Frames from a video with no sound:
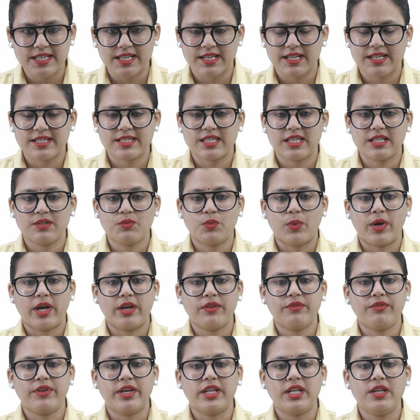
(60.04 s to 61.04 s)
x and
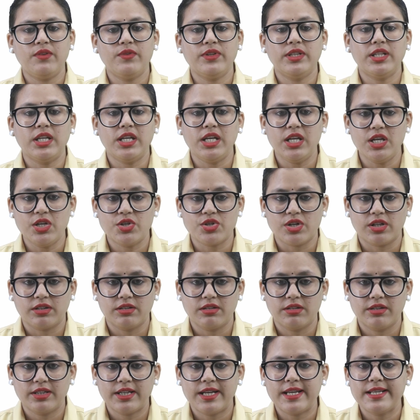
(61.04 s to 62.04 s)
y vary with each
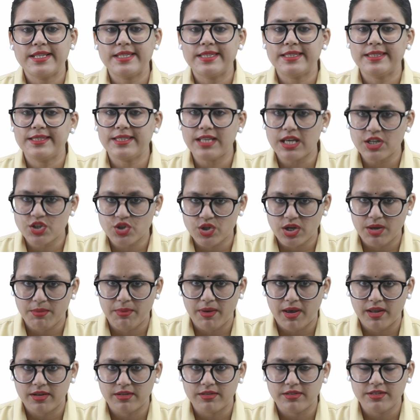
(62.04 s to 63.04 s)
other in such a
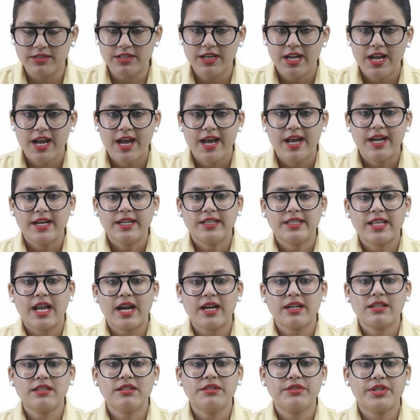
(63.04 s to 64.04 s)
manner
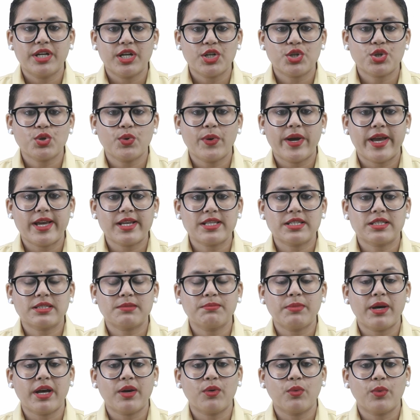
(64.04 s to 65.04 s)
that the ratio x
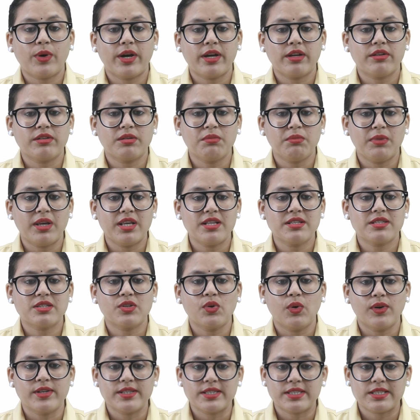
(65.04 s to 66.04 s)
by y remains
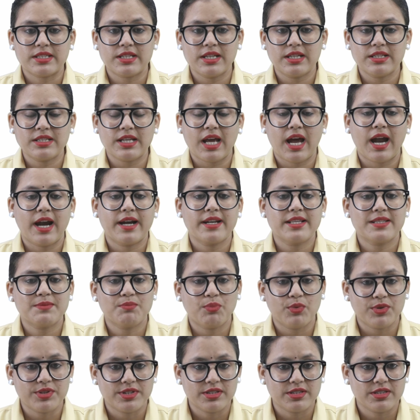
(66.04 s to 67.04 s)
constant and is
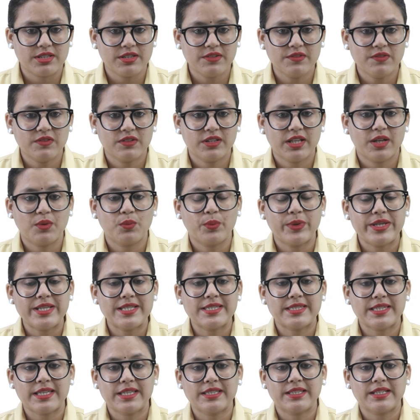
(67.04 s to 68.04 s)
positive, then we
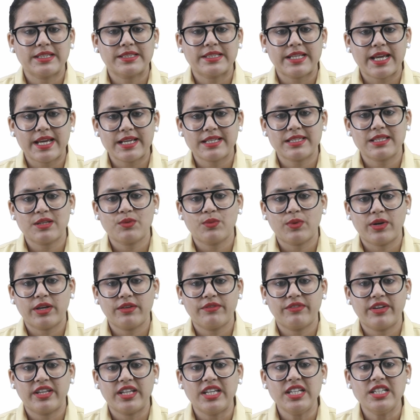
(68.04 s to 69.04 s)
say that x and
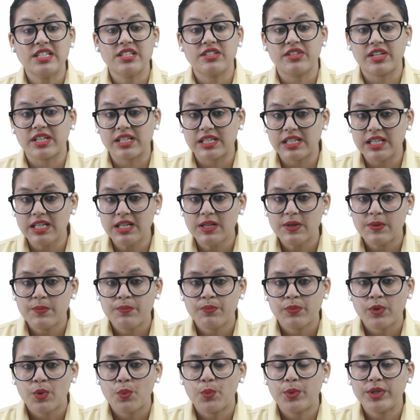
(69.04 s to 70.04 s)
y vary directly
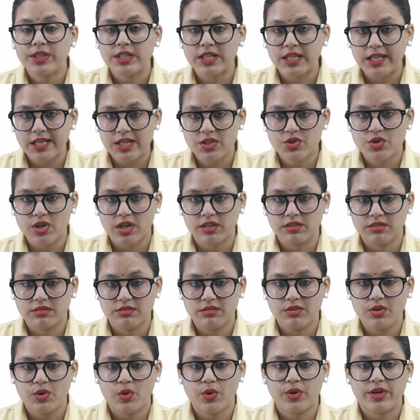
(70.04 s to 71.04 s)
with each
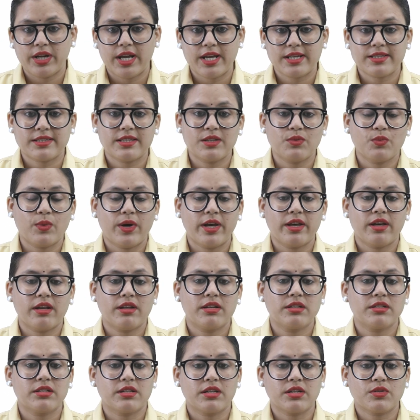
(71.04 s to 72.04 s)
other, or x and y are
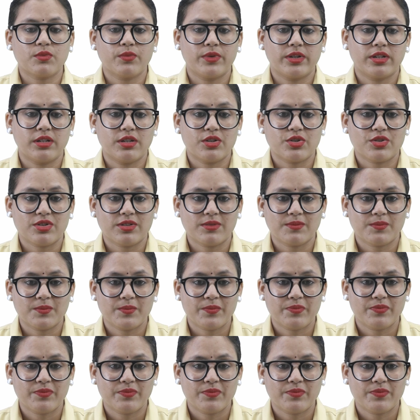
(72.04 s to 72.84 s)
in direct variation.